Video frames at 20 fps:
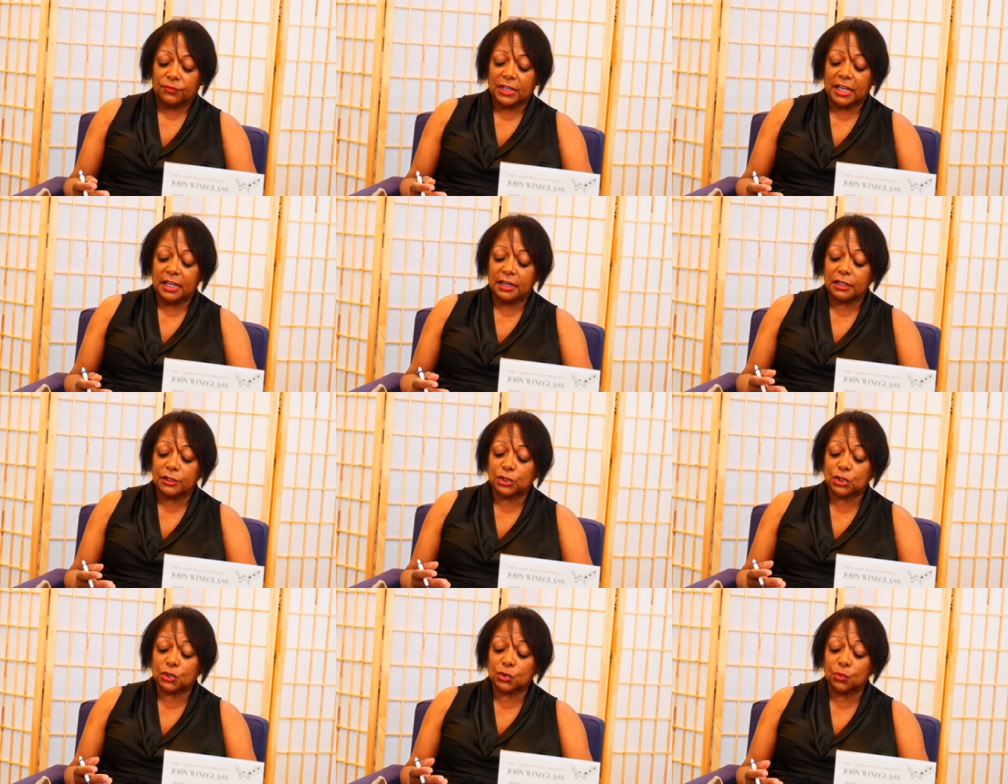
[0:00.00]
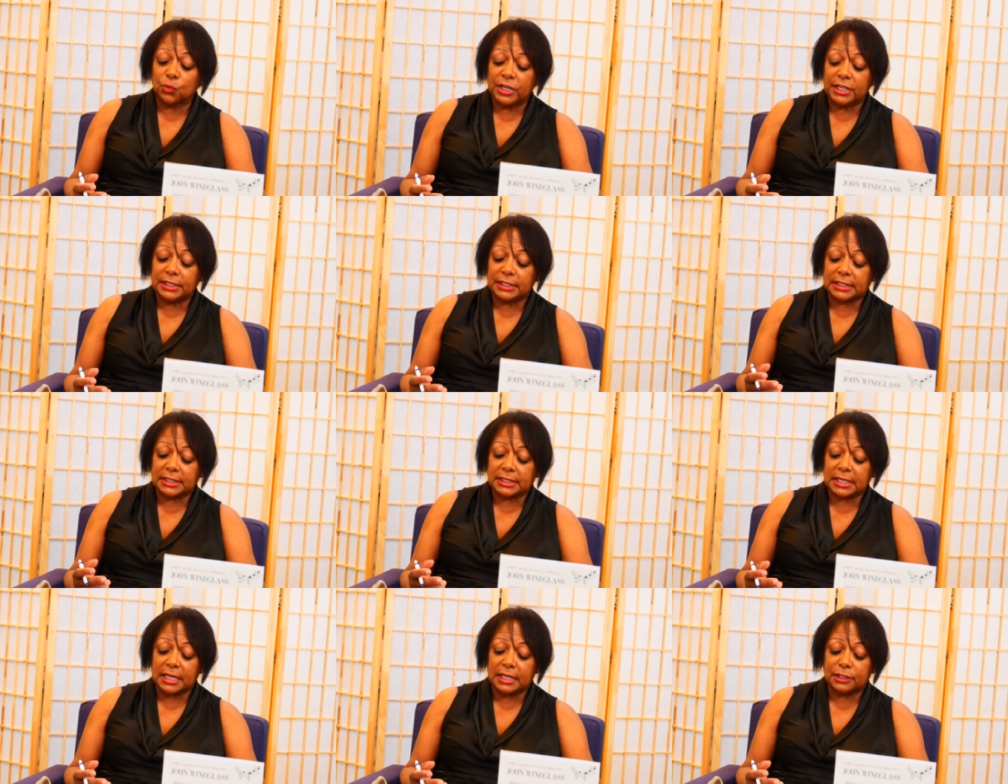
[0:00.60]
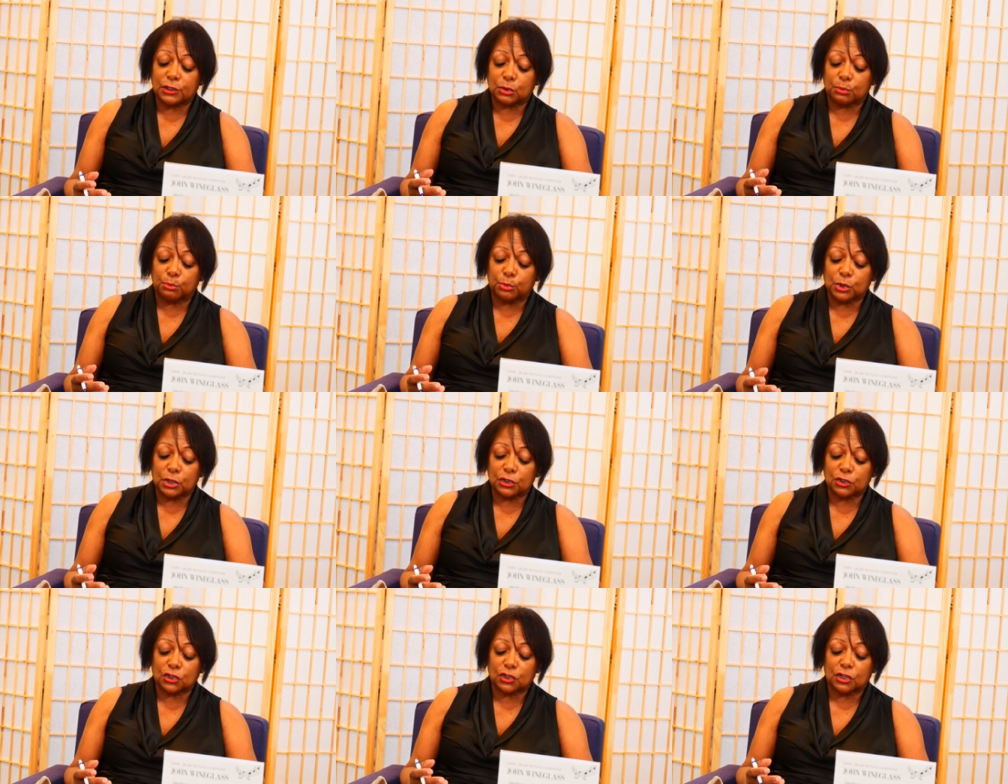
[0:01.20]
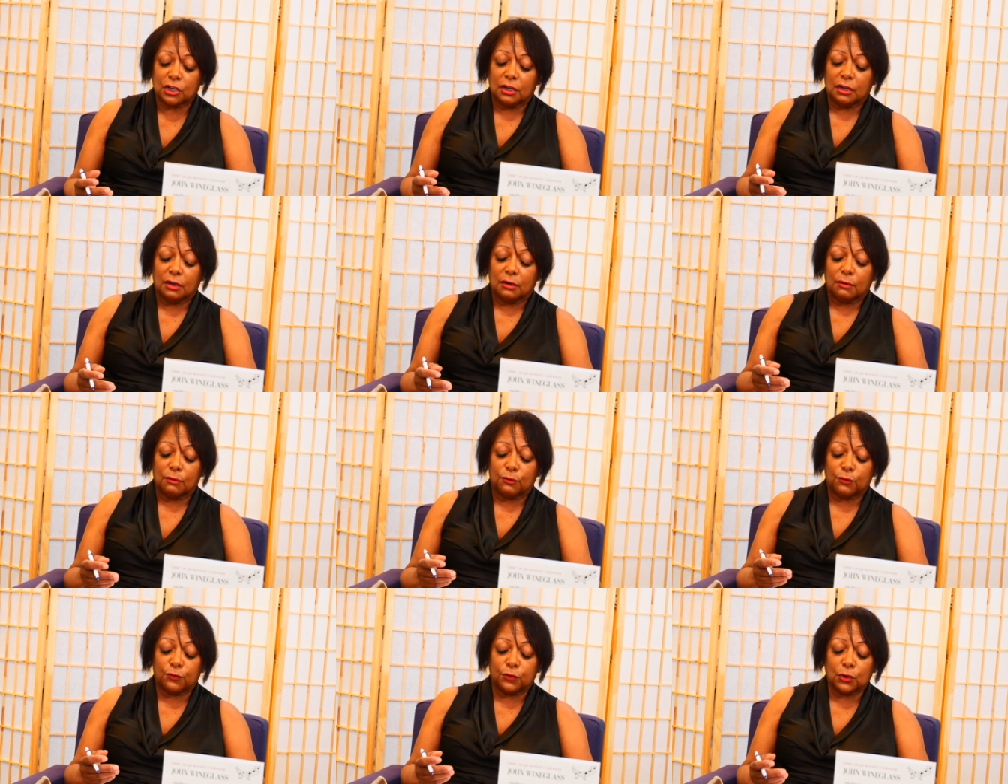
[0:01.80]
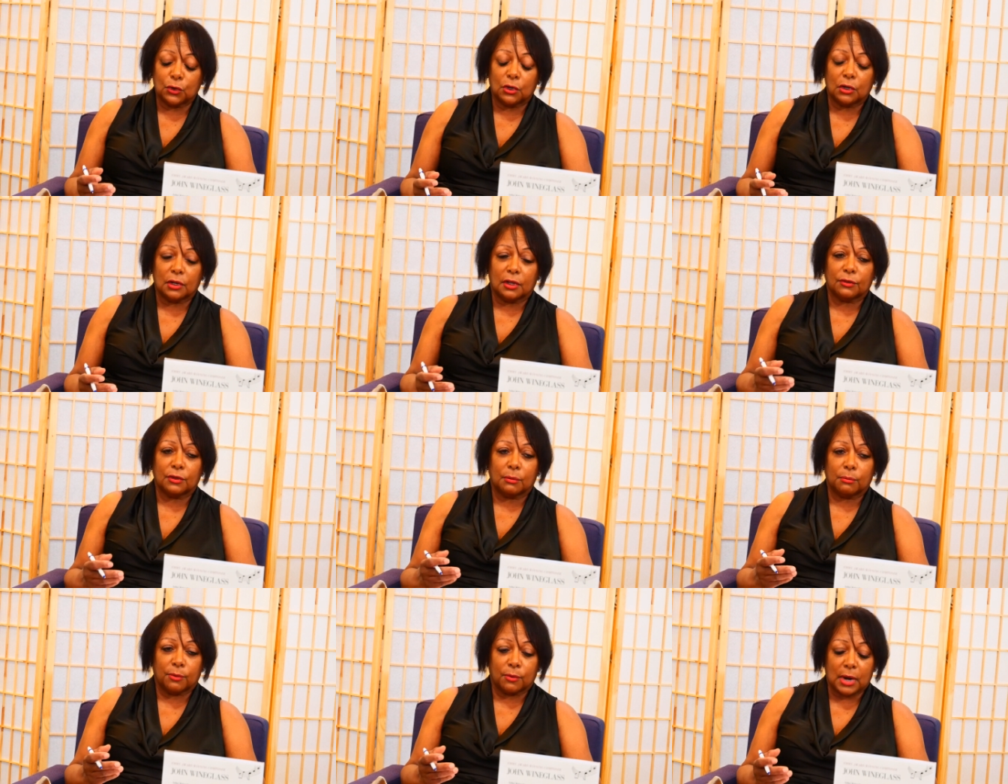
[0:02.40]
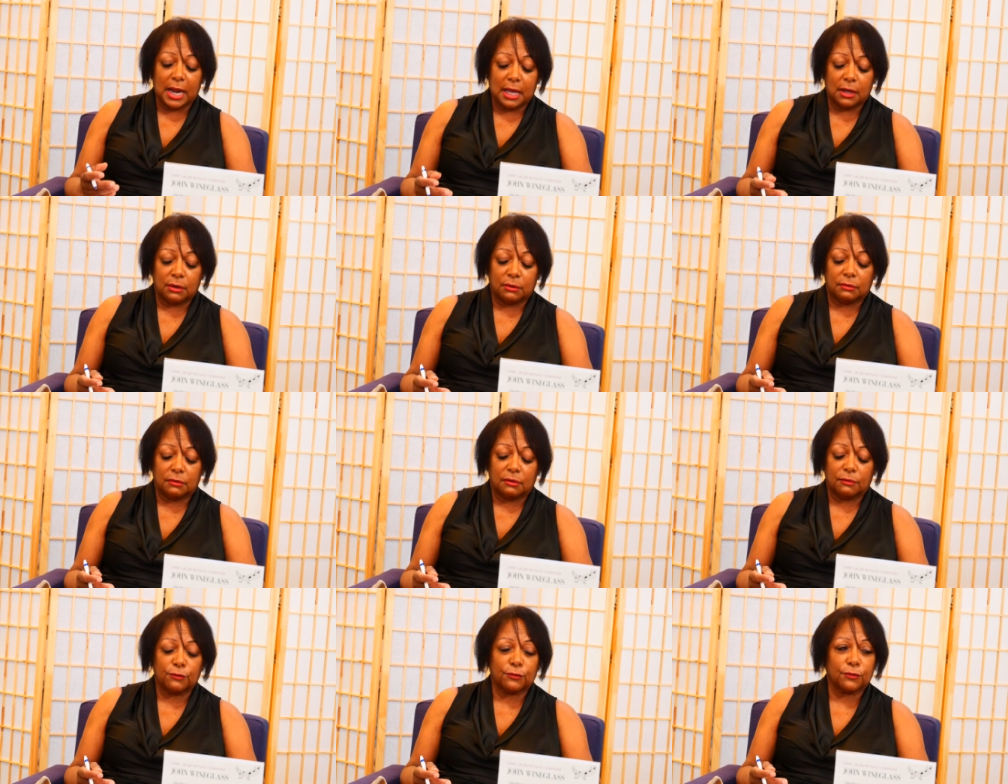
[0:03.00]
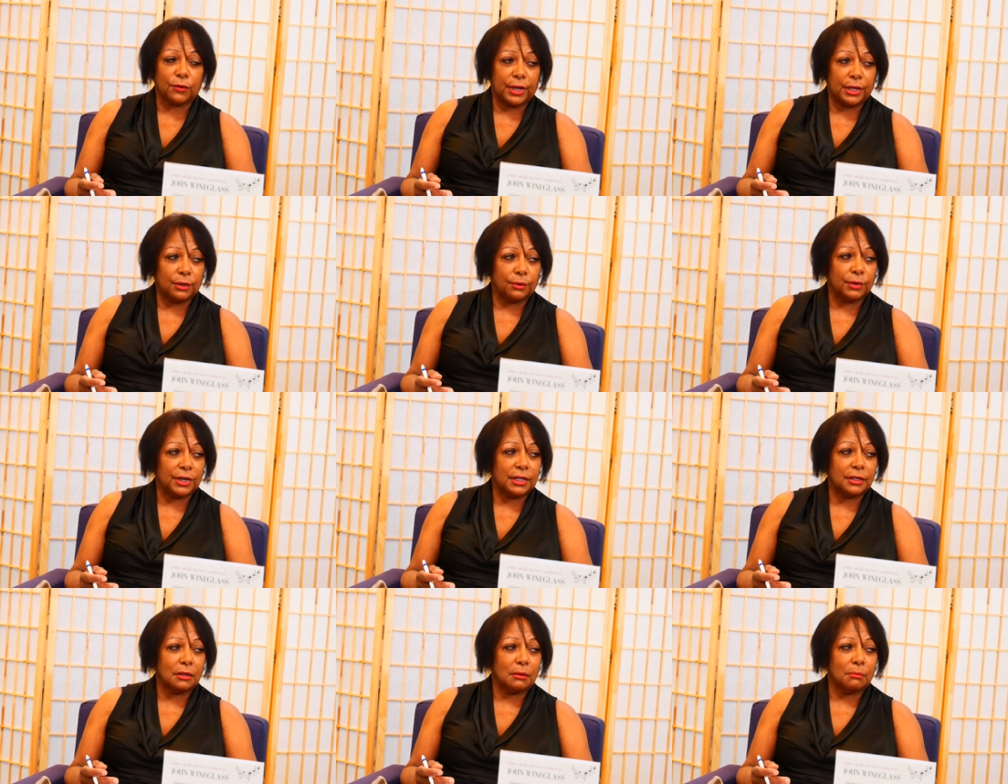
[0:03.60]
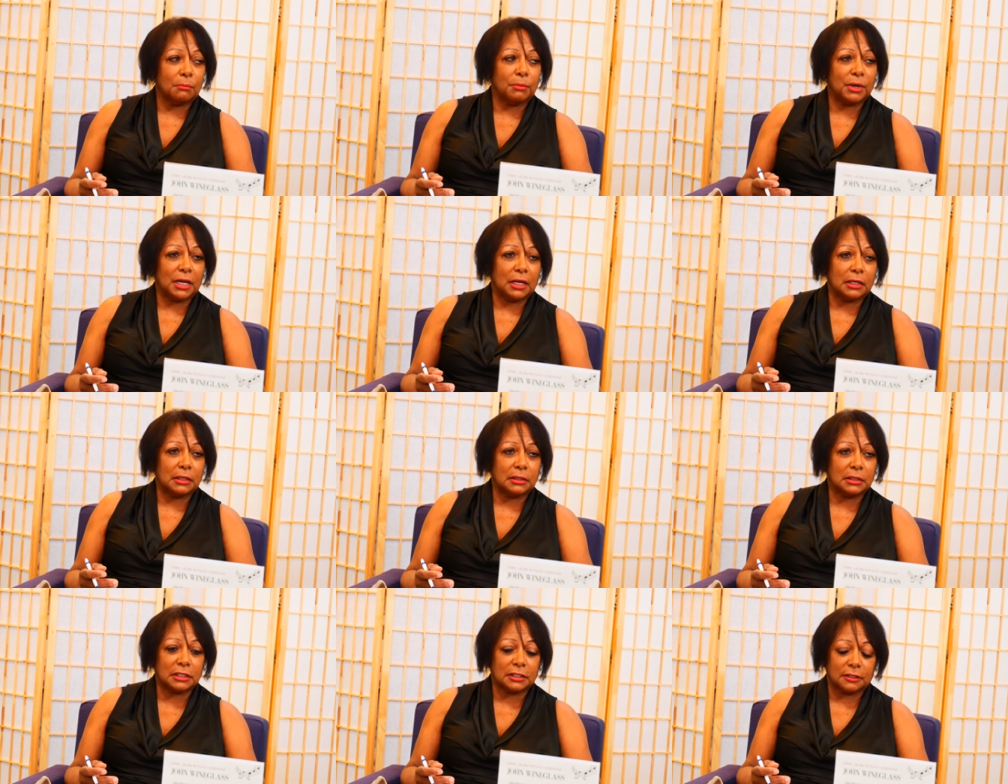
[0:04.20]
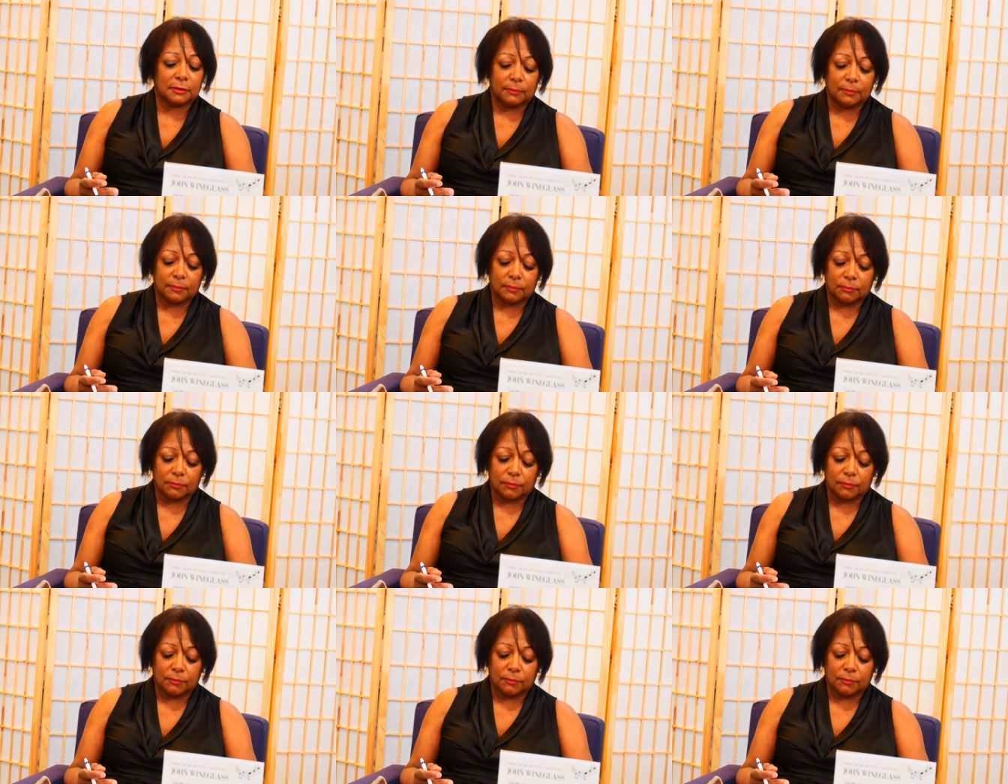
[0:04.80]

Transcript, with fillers: and a sweet suds bush full of the brown, fragrant buds.